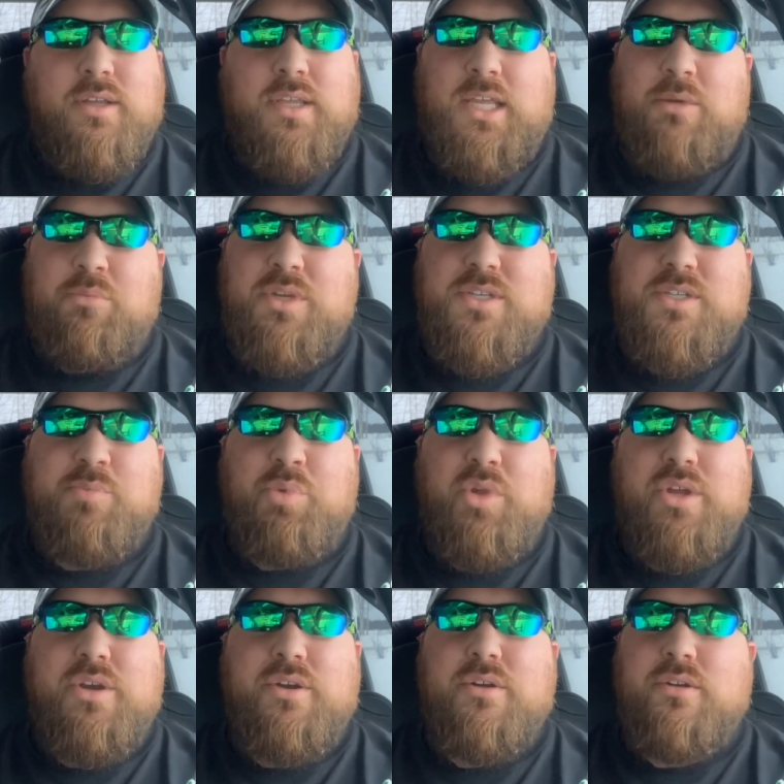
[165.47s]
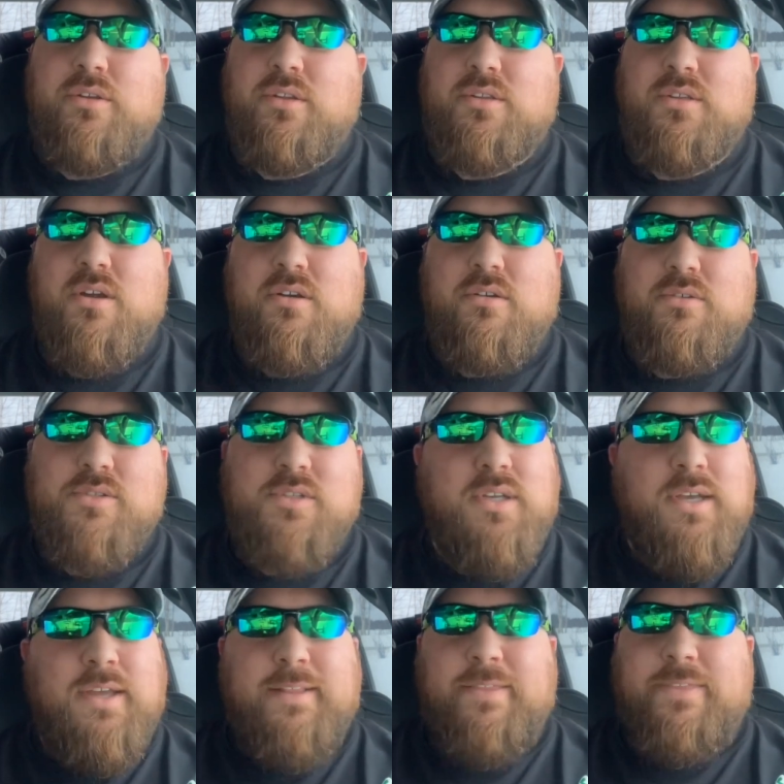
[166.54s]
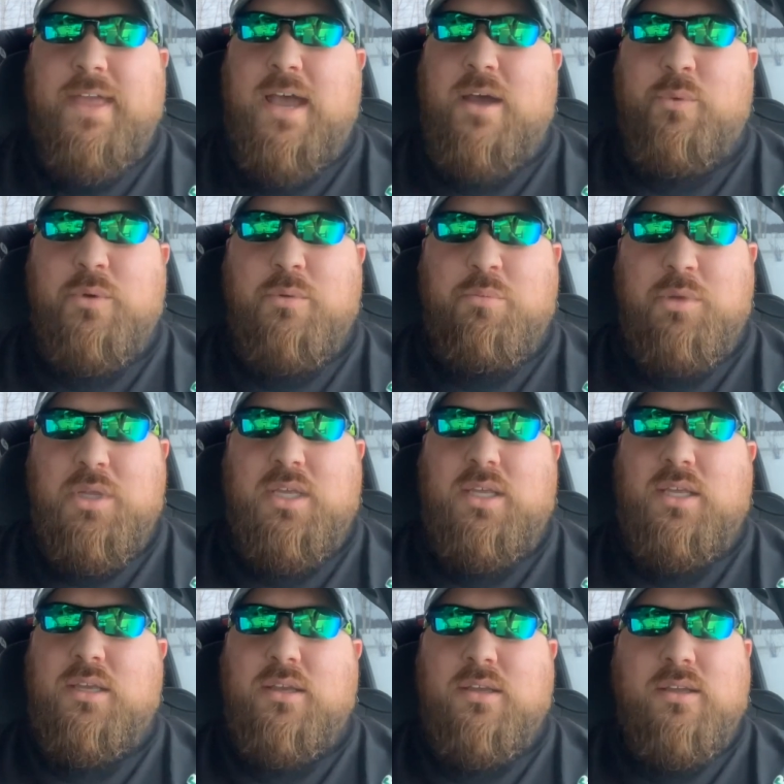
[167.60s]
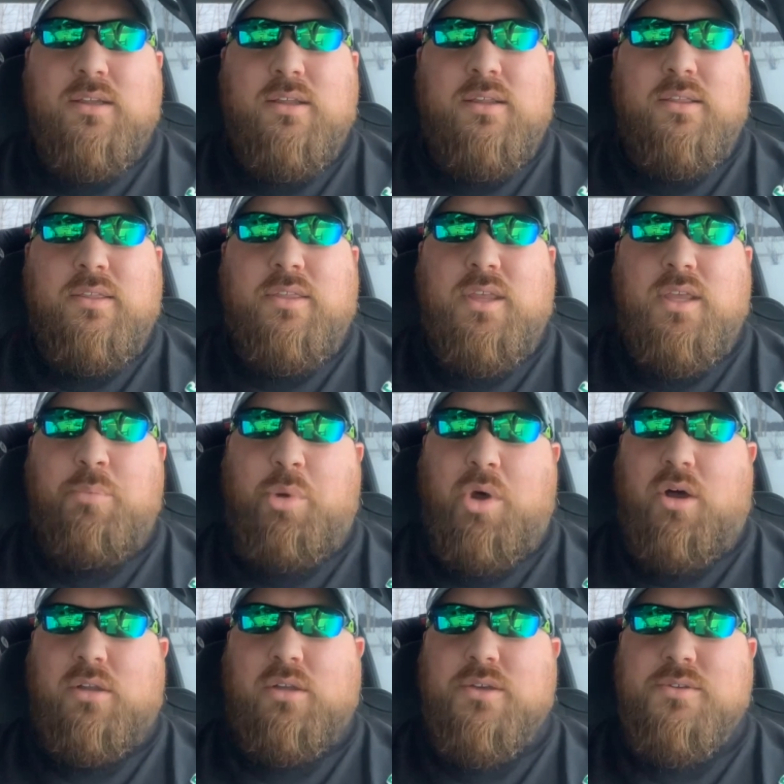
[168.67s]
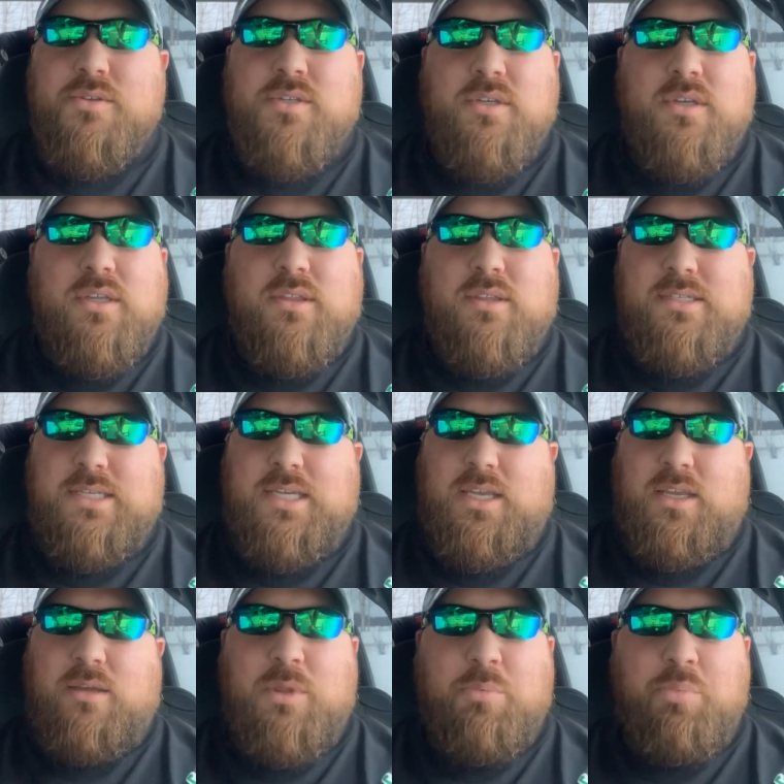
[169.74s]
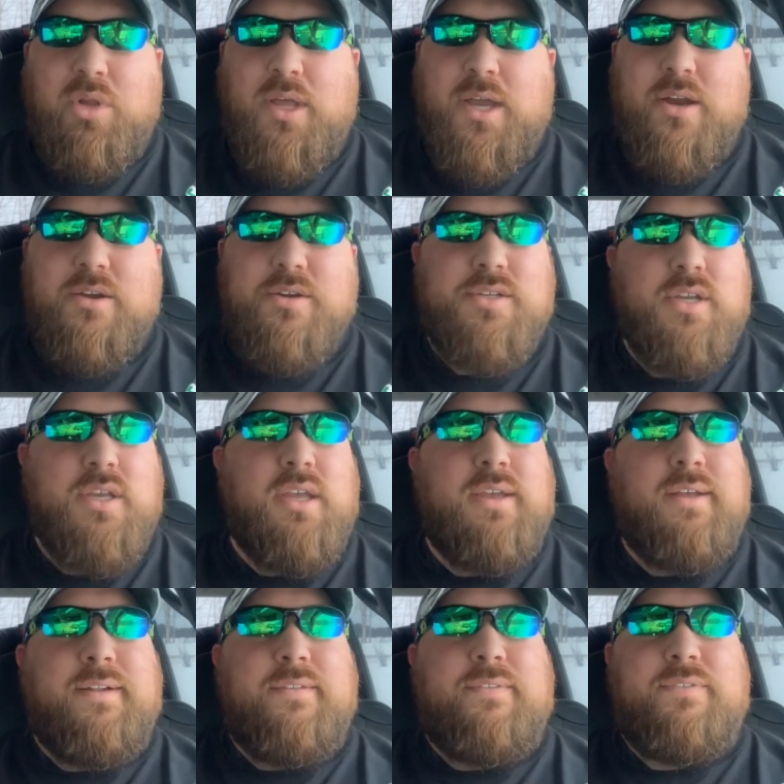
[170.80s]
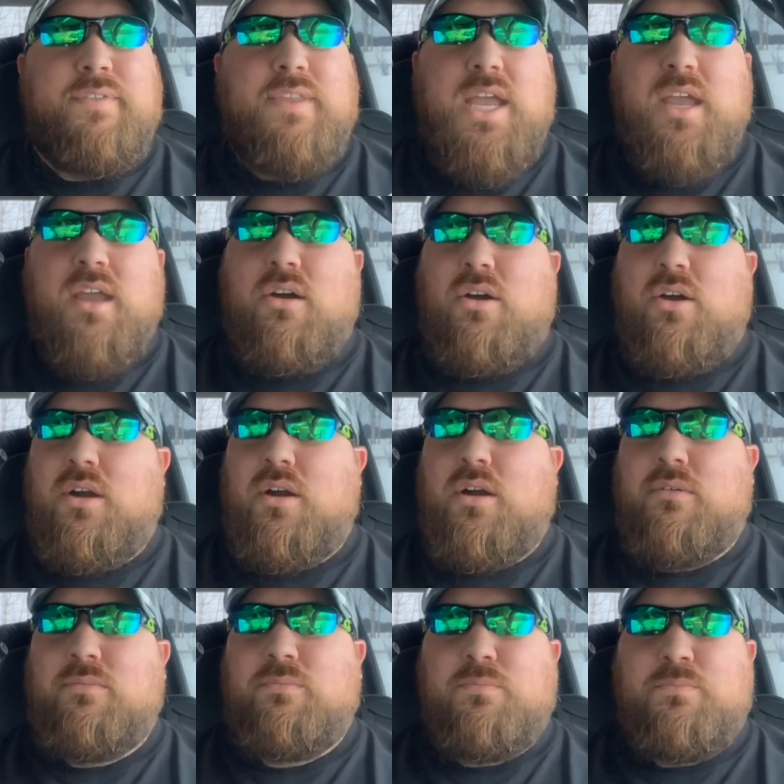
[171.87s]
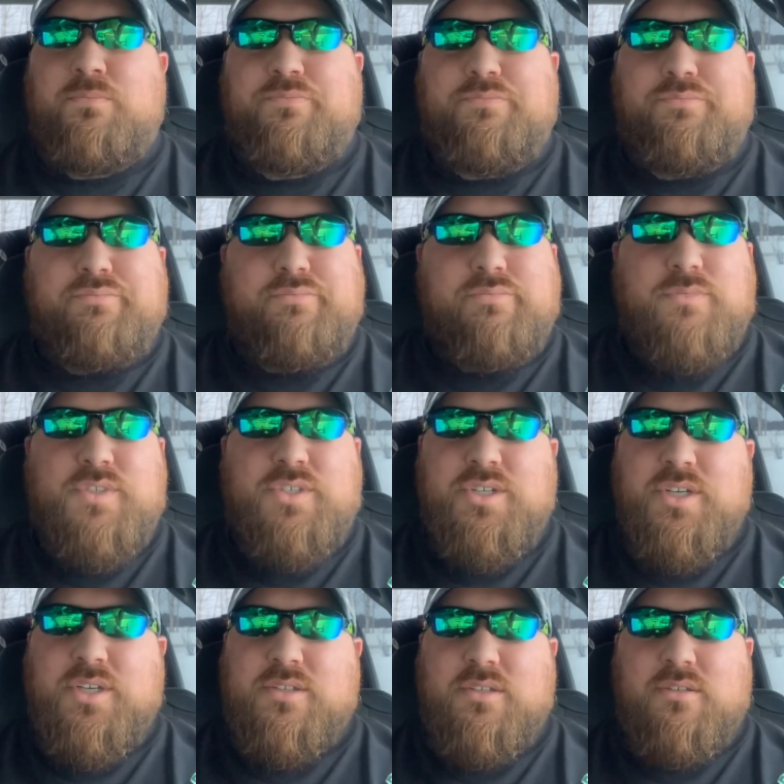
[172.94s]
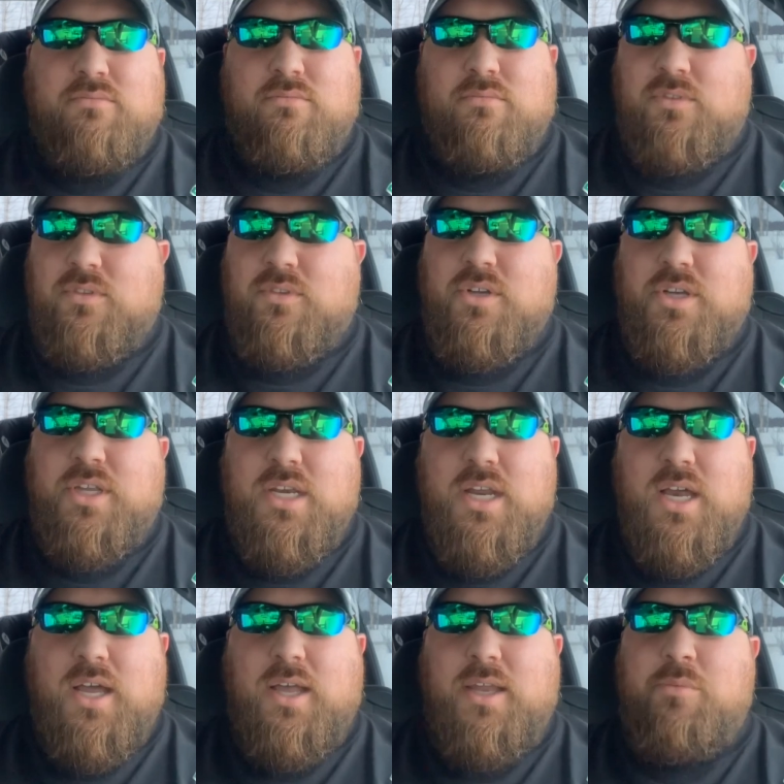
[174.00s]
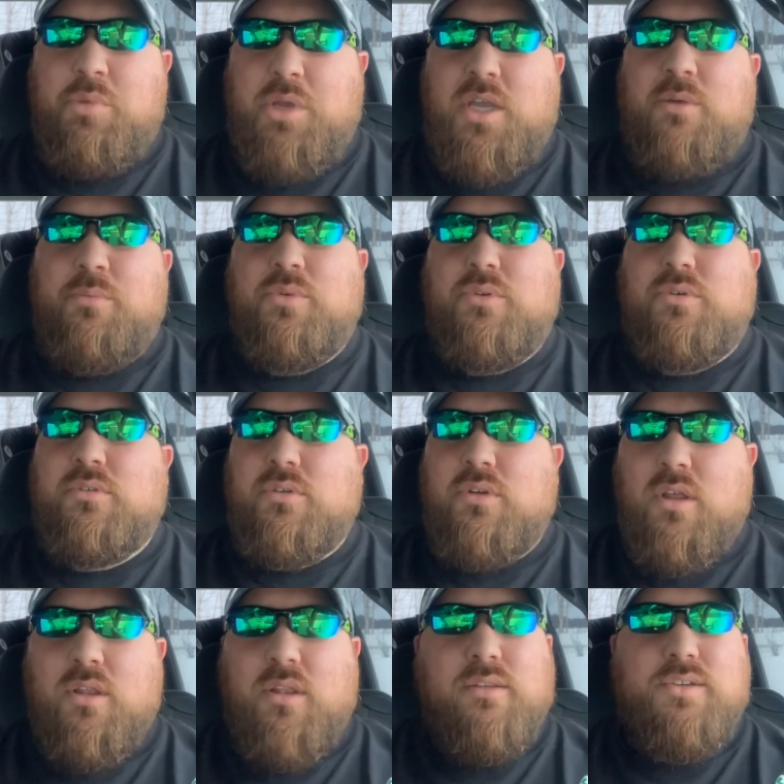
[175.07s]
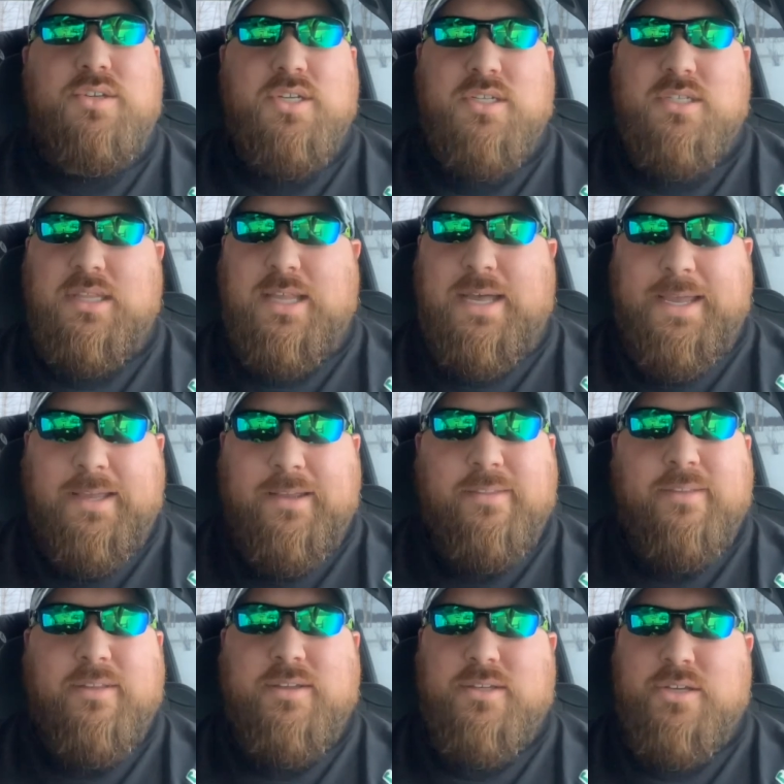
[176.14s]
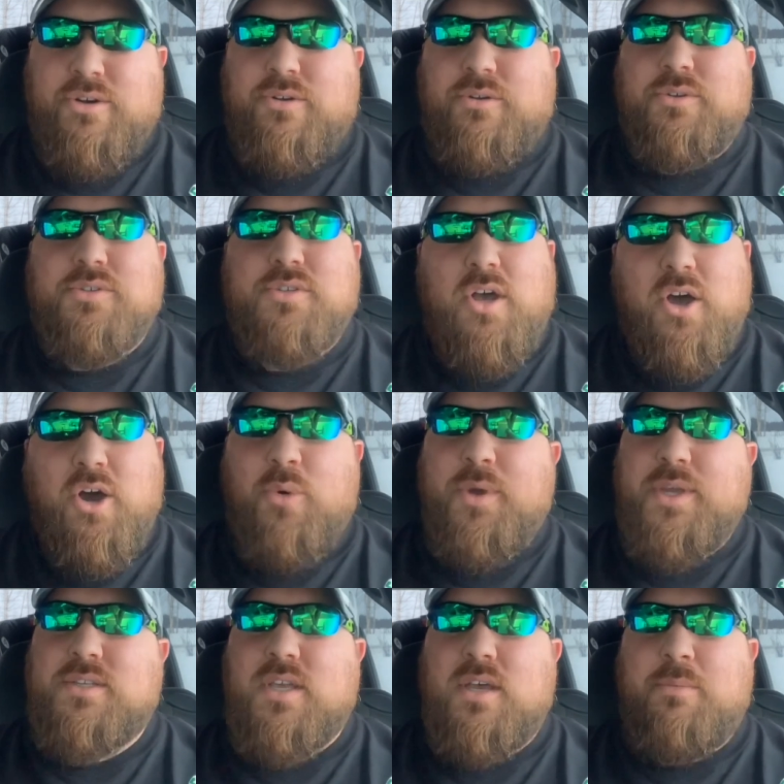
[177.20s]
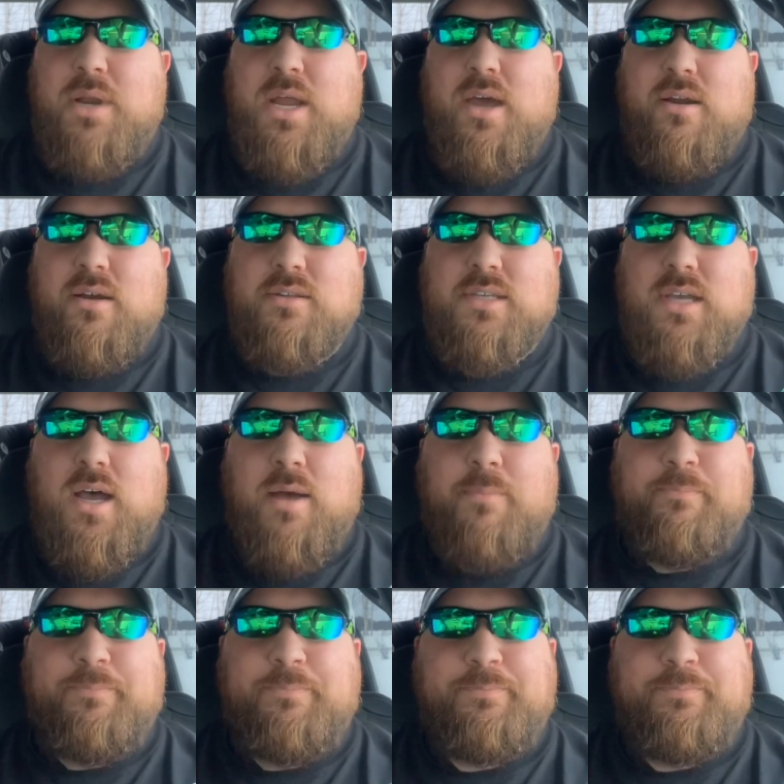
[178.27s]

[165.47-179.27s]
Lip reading: He'd be Splinter. The Turtles, that would be the Apollos, the team, the players. They are just looking unbeatable, just like the Turtles, always coming out on top.